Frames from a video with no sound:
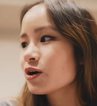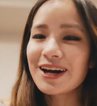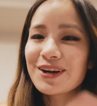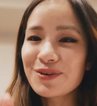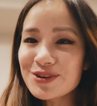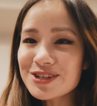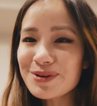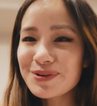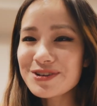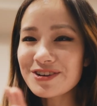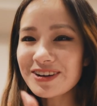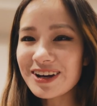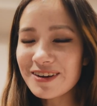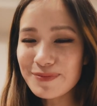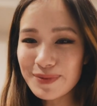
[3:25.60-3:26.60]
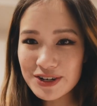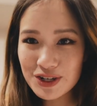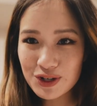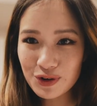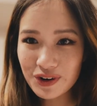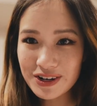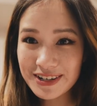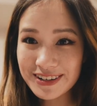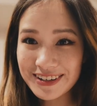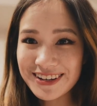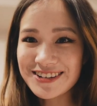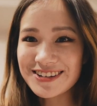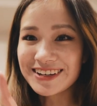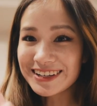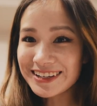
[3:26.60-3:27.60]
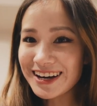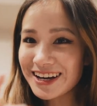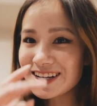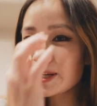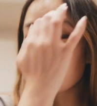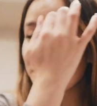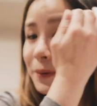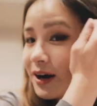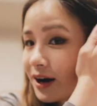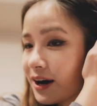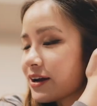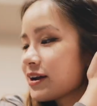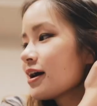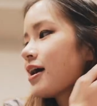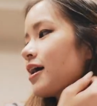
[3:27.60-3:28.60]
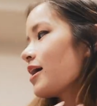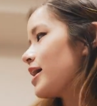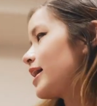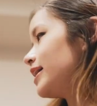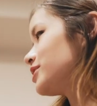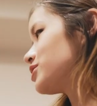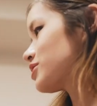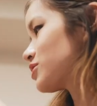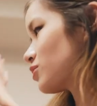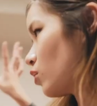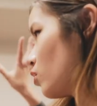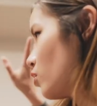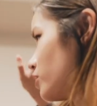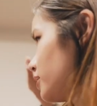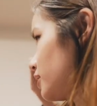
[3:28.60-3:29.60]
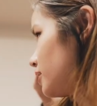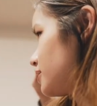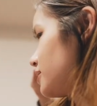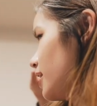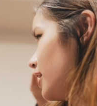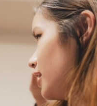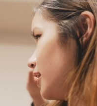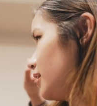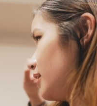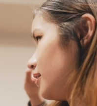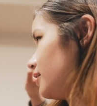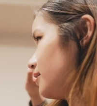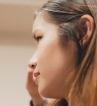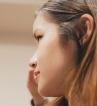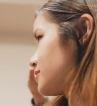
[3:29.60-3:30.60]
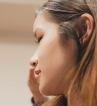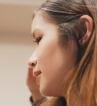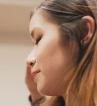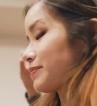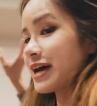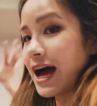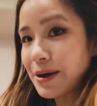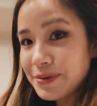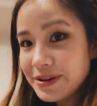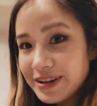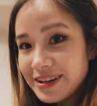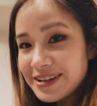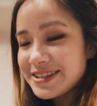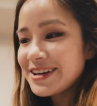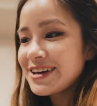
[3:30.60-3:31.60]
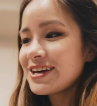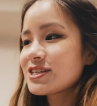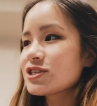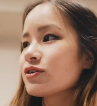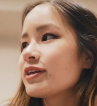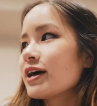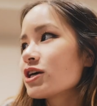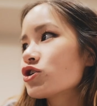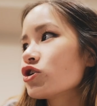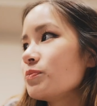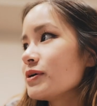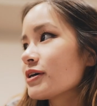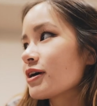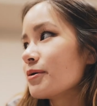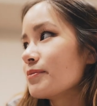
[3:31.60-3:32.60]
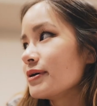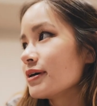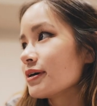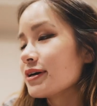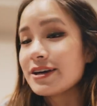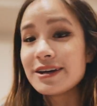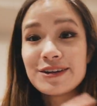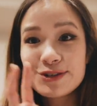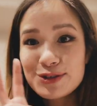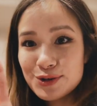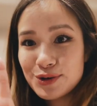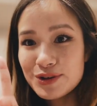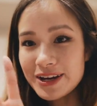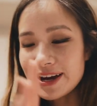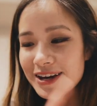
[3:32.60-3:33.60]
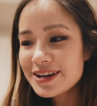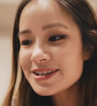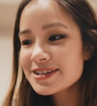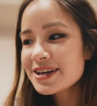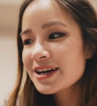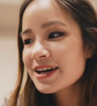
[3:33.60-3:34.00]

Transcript: And also we don't have much storage in the kitchen yet, but I just ordered uh, some cabinets, so that should be coming in two days.